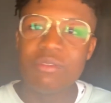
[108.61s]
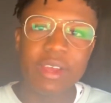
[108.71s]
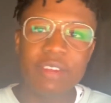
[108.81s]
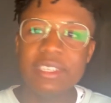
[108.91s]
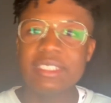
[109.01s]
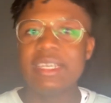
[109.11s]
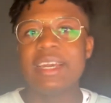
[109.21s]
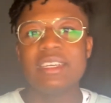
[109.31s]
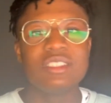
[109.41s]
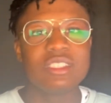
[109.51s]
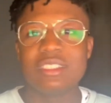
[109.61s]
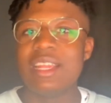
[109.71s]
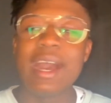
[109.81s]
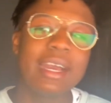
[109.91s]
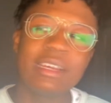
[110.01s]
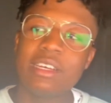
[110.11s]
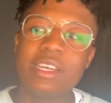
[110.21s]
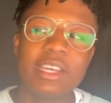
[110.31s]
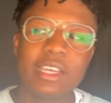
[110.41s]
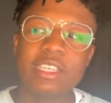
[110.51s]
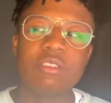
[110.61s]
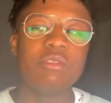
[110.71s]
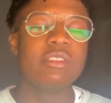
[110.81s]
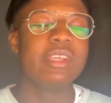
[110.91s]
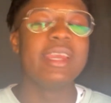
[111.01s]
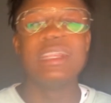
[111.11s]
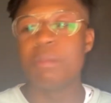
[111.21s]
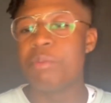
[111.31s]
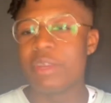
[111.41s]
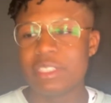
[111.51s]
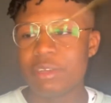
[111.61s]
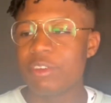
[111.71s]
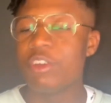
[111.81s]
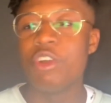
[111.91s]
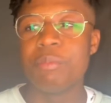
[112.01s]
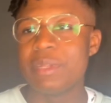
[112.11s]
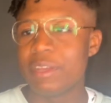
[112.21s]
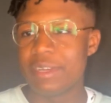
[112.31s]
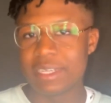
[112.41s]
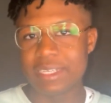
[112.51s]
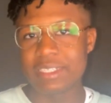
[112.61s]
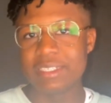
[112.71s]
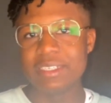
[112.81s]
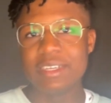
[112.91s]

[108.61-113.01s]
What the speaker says: veterans that are just not hitting the points that we were hoping they would hit.